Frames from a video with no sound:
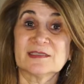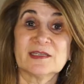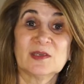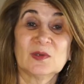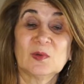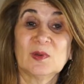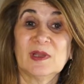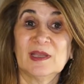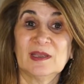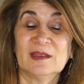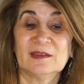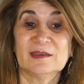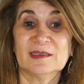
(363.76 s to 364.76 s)
So
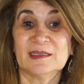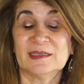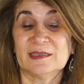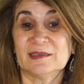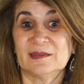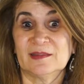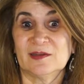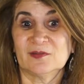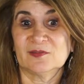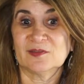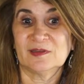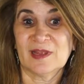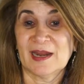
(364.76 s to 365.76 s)
uh,
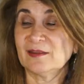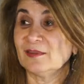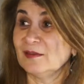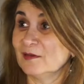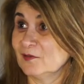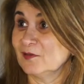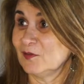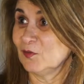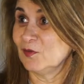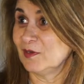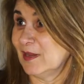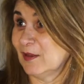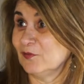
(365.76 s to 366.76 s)
there's a lot of things that you
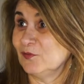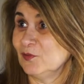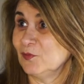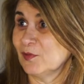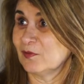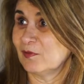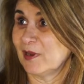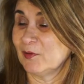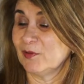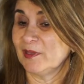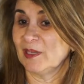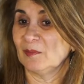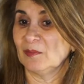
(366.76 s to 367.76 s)
can now do with
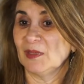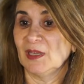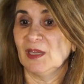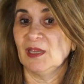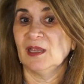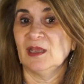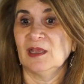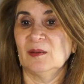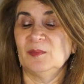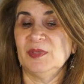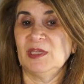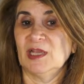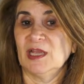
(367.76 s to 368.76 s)
cryo yeah. uh,
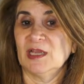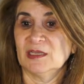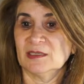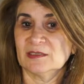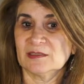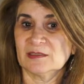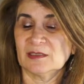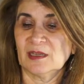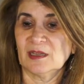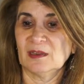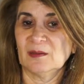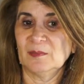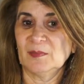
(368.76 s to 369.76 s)
because
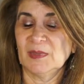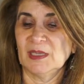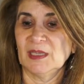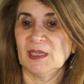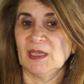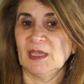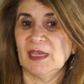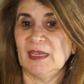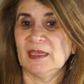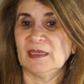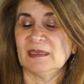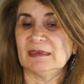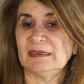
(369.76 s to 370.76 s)
um,
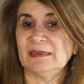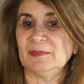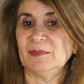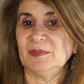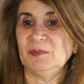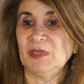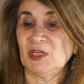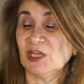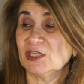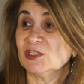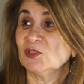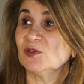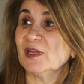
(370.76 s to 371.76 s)
uh,
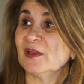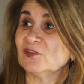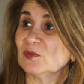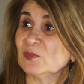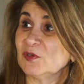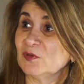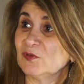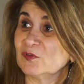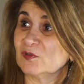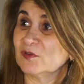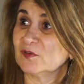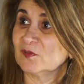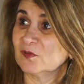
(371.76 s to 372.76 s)
because you don't have to produce
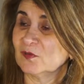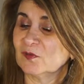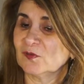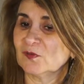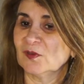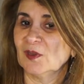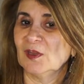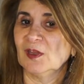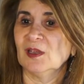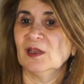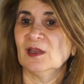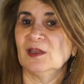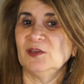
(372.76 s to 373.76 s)
crystals.
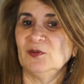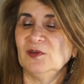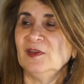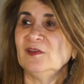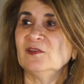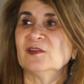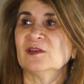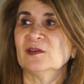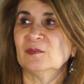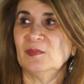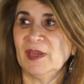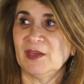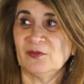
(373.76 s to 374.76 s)
Uh, you need
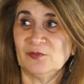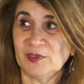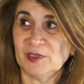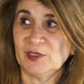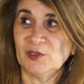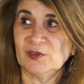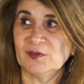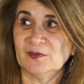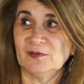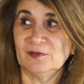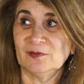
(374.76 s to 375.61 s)
to make really good